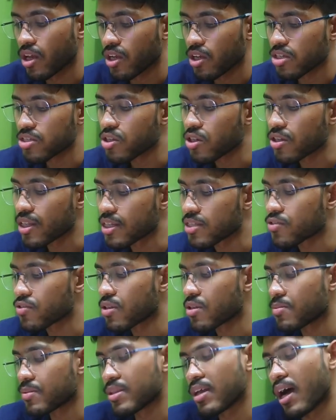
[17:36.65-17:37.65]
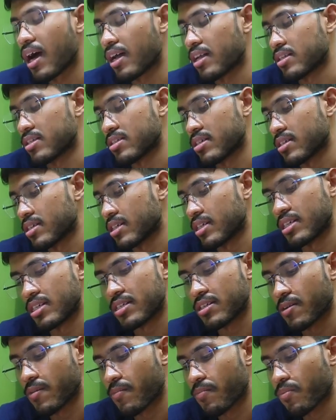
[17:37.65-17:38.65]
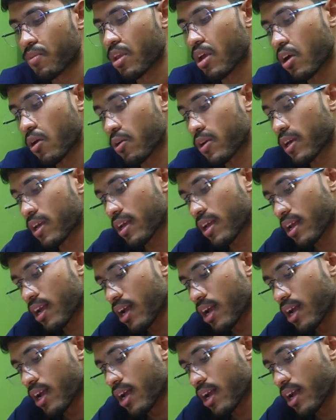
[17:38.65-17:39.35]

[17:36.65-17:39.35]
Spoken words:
So this will be the answer here. Okay.